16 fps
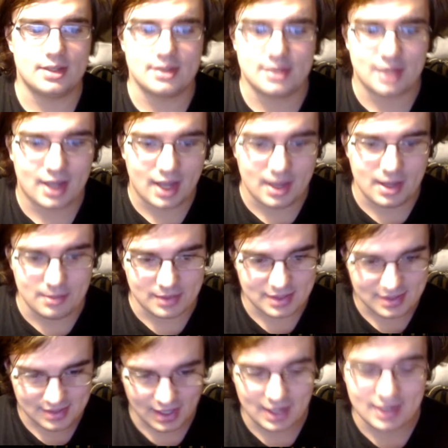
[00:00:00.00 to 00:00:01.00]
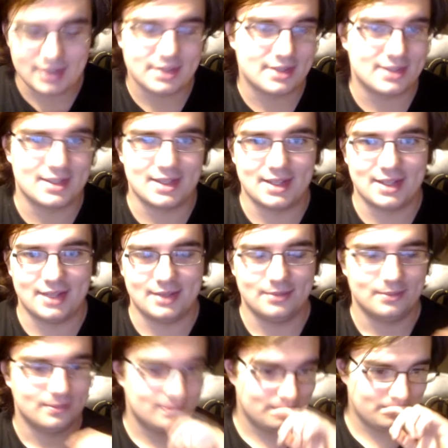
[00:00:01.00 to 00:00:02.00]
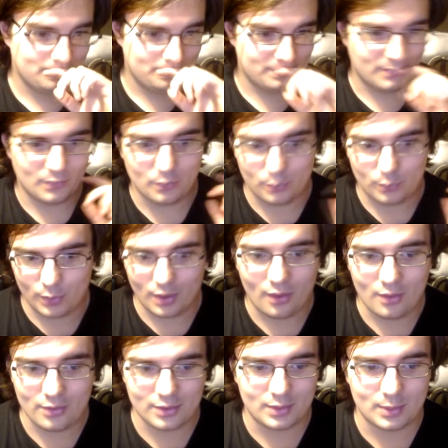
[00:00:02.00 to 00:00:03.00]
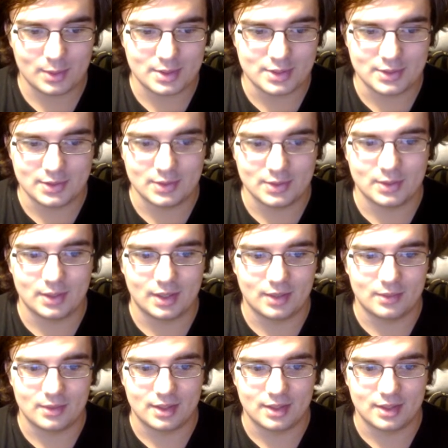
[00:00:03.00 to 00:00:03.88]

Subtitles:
I am excited to see what all they're going to do, and